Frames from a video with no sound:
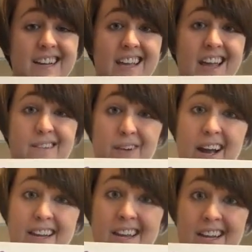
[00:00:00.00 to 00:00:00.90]
like if
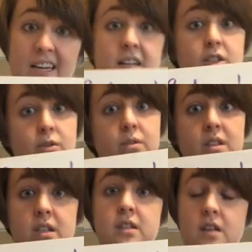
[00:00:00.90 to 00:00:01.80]
I eat
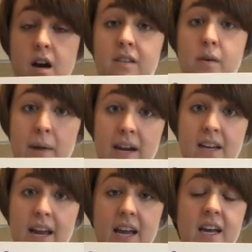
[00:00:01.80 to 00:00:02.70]
2/3 of a
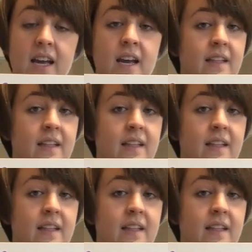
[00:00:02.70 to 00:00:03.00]
pancake,